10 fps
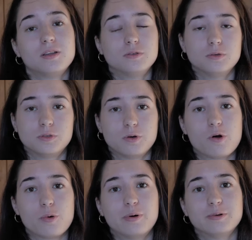due to
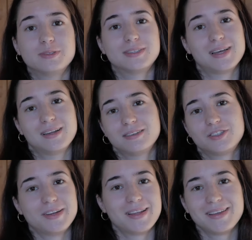hormones and
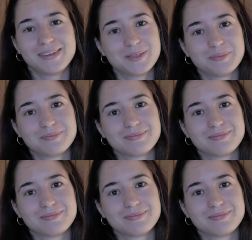genetics.